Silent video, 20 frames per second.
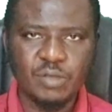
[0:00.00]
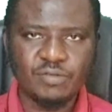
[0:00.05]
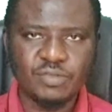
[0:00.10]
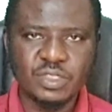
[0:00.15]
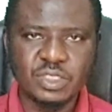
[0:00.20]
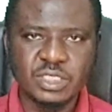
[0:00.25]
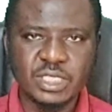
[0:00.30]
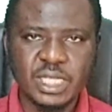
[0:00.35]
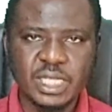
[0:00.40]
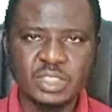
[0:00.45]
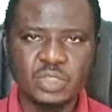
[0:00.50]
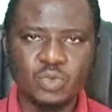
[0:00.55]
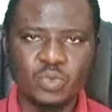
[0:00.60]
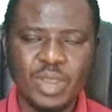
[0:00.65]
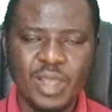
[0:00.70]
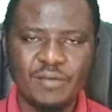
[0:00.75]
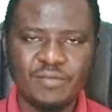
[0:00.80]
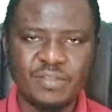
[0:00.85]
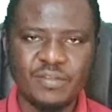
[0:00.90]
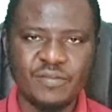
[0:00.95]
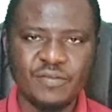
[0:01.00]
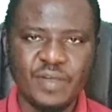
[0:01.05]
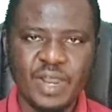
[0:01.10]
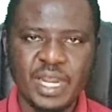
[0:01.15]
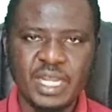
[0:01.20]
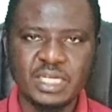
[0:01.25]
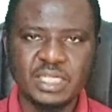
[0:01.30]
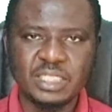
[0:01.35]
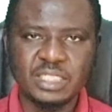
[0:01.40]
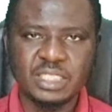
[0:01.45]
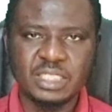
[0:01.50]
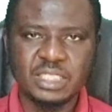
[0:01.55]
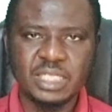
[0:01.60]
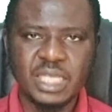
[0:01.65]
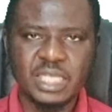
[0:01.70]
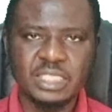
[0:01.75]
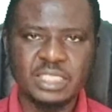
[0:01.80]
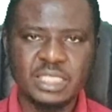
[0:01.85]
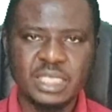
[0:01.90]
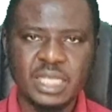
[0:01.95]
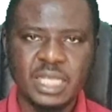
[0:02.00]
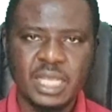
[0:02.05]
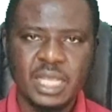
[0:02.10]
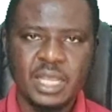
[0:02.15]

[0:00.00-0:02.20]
of sets. We have defined sets.